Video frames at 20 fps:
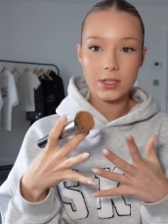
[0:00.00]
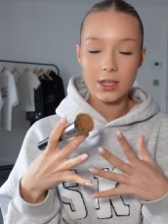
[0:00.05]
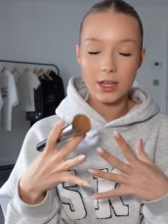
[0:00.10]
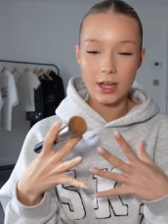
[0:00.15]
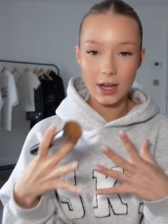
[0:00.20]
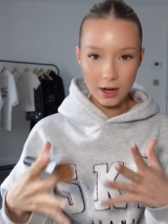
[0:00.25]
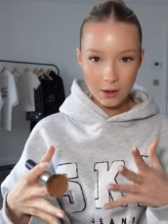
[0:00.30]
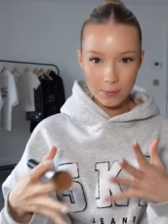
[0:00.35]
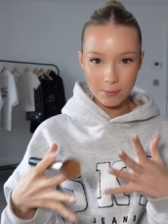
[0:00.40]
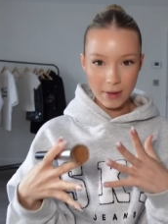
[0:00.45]

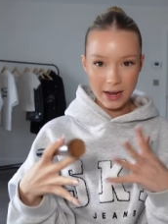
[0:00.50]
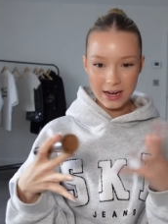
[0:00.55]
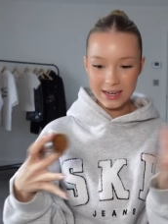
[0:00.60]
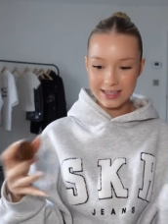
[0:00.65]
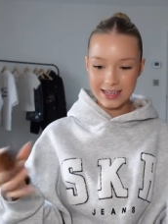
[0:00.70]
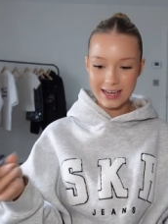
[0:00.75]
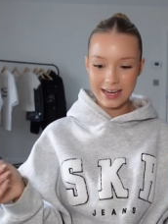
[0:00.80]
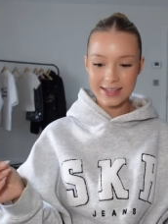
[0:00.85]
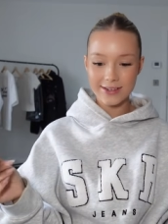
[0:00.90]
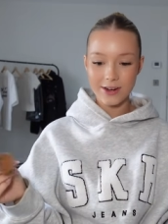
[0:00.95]
it makes
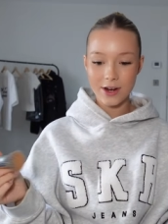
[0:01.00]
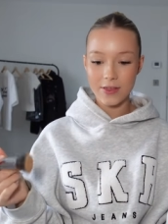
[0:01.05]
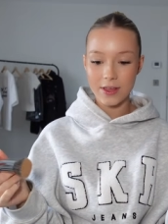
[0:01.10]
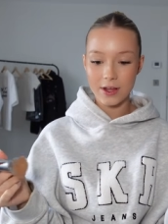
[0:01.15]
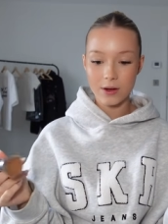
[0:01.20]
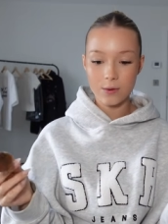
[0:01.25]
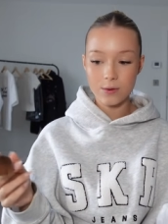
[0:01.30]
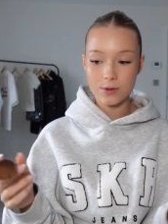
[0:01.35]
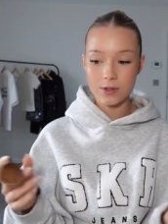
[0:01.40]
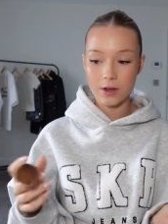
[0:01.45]
it easier i
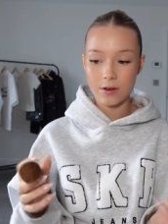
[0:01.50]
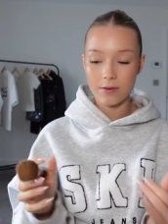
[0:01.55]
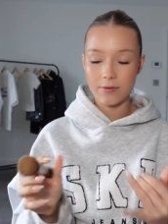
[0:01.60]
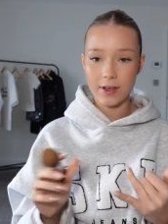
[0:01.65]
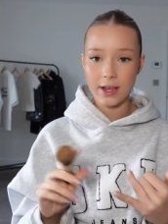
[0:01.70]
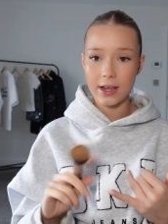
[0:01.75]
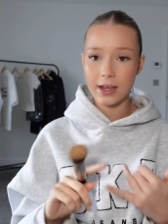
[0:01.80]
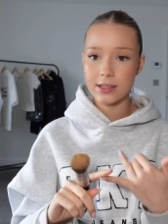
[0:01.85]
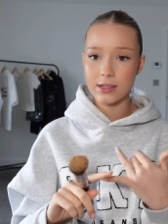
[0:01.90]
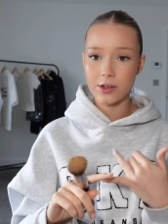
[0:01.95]
think also
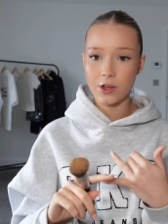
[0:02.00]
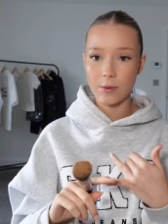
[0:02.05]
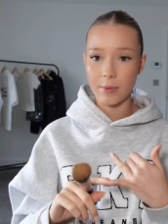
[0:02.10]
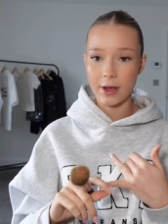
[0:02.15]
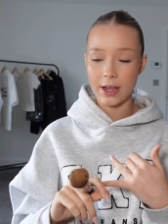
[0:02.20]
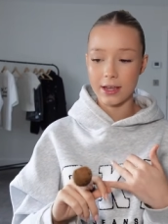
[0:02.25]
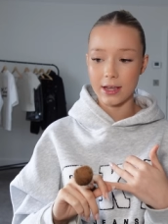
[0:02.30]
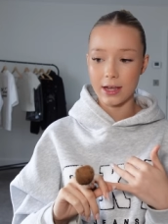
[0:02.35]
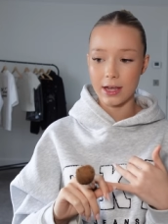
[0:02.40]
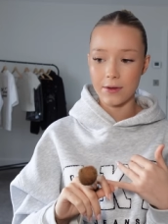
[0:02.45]
fake it till you
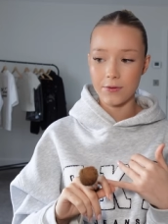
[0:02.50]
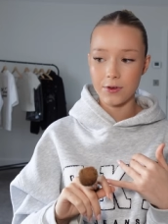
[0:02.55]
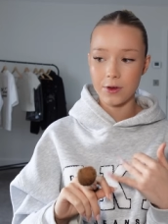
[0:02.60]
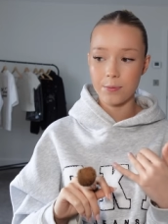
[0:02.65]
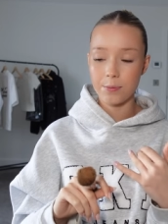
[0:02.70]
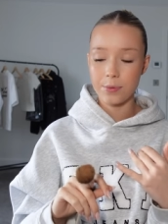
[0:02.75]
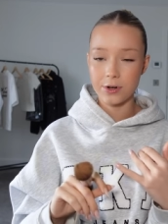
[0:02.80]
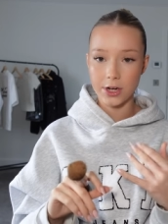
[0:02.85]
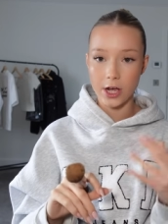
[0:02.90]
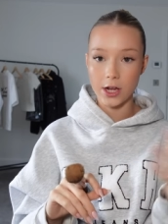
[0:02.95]
make it if you
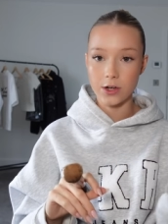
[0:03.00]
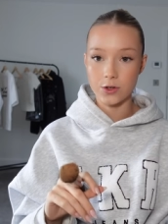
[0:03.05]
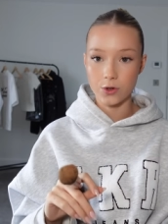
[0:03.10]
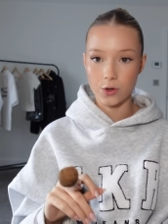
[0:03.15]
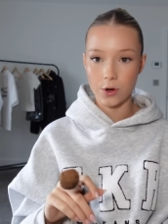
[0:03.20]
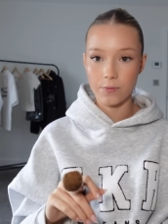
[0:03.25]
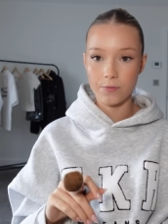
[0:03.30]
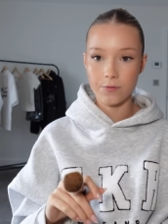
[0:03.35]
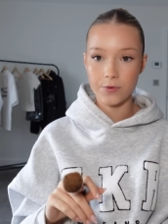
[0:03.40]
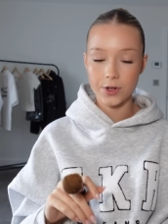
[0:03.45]
pretend you're
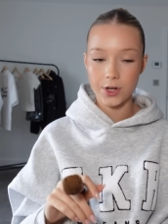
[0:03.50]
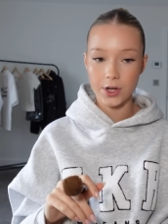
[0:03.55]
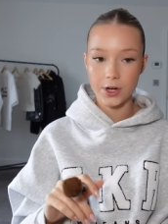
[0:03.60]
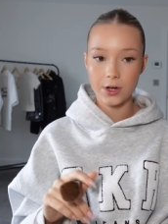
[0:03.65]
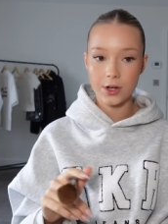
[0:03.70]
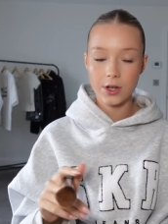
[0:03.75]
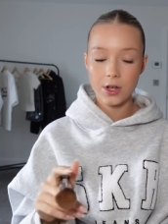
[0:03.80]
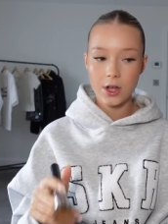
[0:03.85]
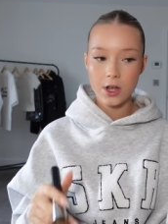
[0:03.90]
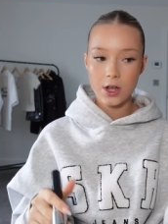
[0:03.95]
confident
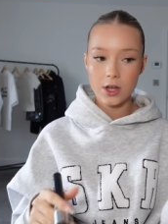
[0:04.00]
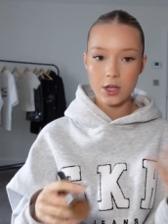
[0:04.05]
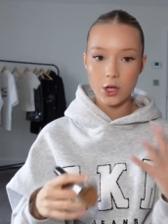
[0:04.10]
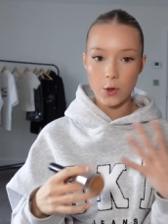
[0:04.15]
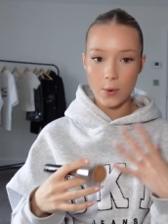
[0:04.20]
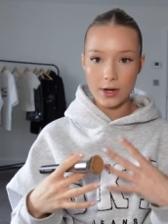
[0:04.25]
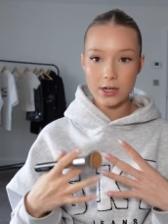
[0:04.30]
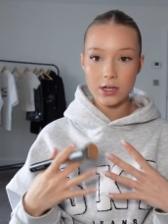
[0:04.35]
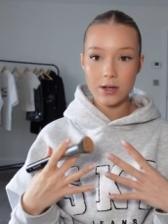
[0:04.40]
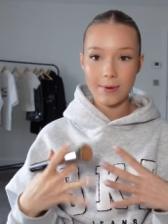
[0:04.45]
you
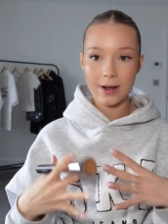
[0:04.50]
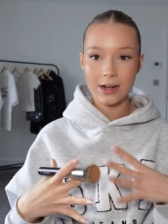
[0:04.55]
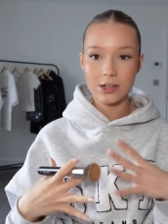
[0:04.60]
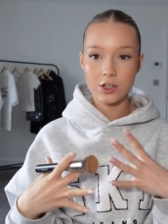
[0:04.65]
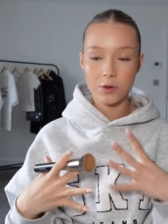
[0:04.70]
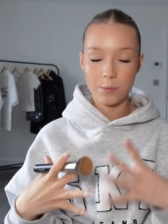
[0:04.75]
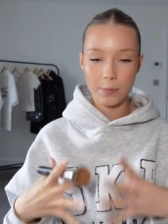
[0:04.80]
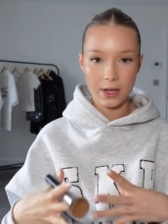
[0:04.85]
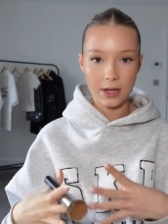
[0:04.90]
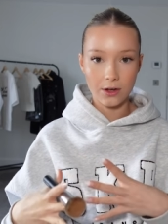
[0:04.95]
end up
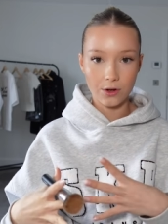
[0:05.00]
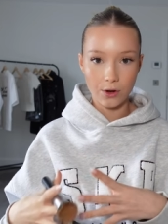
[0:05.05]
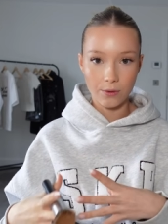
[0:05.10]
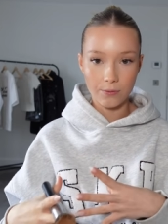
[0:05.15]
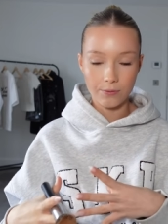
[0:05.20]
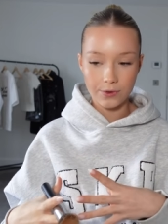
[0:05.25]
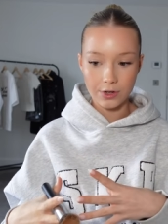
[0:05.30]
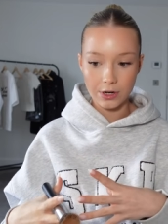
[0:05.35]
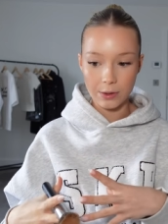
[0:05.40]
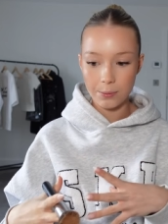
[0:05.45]
actually being
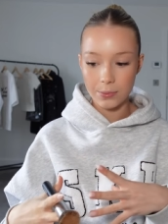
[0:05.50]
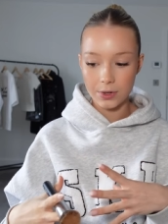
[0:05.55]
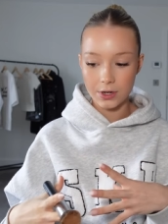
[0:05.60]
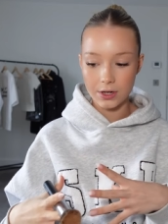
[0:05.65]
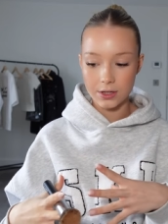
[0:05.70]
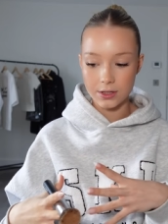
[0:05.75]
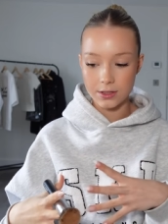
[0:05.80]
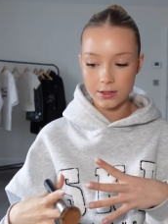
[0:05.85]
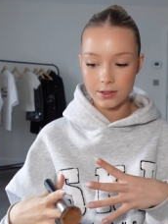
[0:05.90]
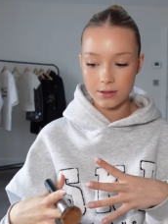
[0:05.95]
confident
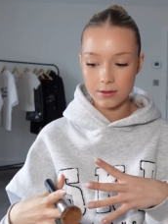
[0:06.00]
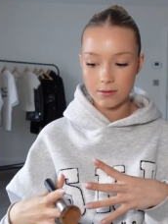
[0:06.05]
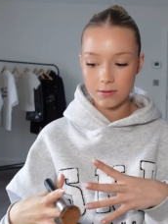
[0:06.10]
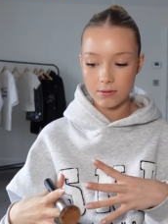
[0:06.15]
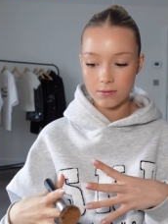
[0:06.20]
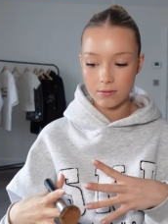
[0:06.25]
because